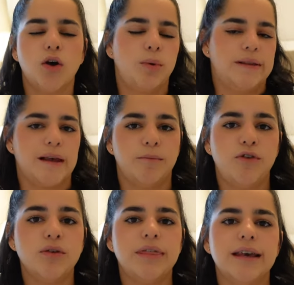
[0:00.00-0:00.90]
with some
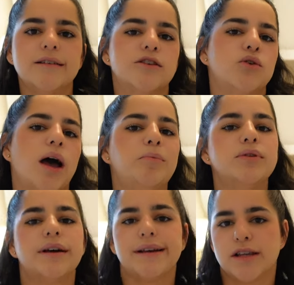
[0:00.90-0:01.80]
few things, so I
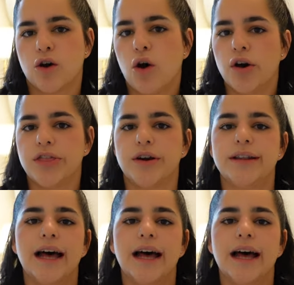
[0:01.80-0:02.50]
put her as a co-author.